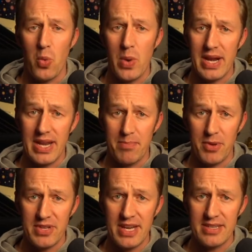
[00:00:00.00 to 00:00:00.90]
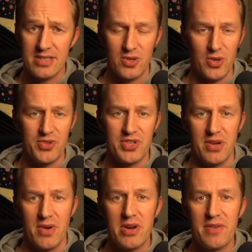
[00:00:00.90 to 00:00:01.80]
weekly podcast called
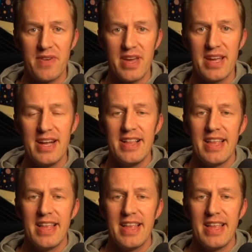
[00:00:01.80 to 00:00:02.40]
Shiro Cafe,